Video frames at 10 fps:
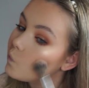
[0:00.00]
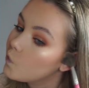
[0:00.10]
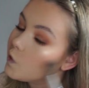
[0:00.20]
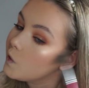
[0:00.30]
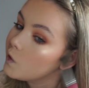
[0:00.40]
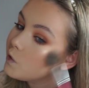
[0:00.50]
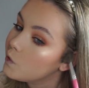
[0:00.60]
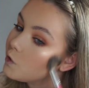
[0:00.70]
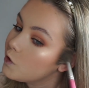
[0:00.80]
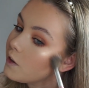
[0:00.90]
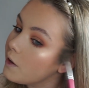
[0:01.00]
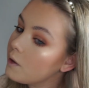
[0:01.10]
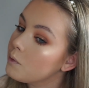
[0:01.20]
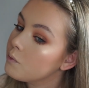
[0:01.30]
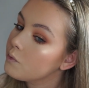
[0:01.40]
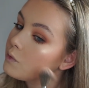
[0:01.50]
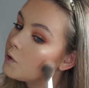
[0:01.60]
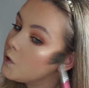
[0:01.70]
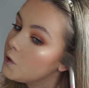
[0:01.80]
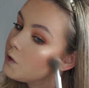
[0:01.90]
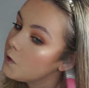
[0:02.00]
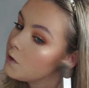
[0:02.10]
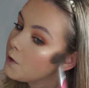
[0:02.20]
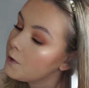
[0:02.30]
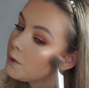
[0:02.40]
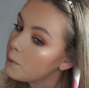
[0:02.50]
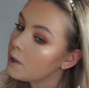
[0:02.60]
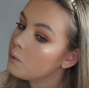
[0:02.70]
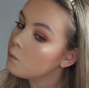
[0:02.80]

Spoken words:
and a touch there, just a tiny bit.